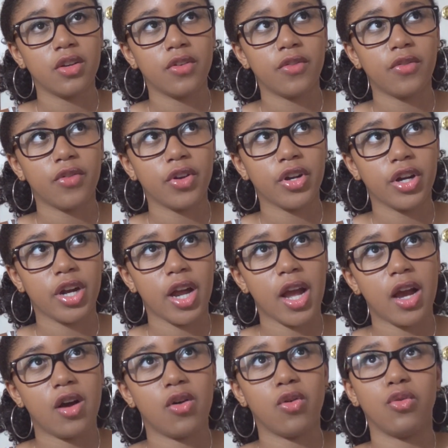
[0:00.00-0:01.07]
figure
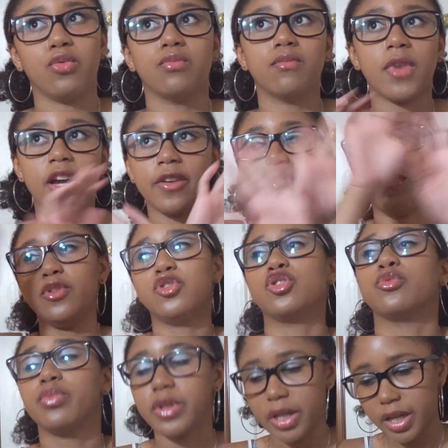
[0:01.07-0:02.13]
out my
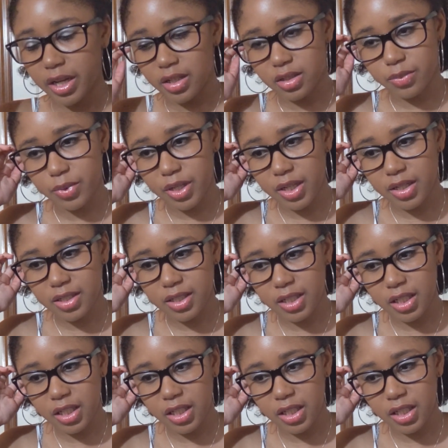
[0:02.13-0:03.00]
future plans because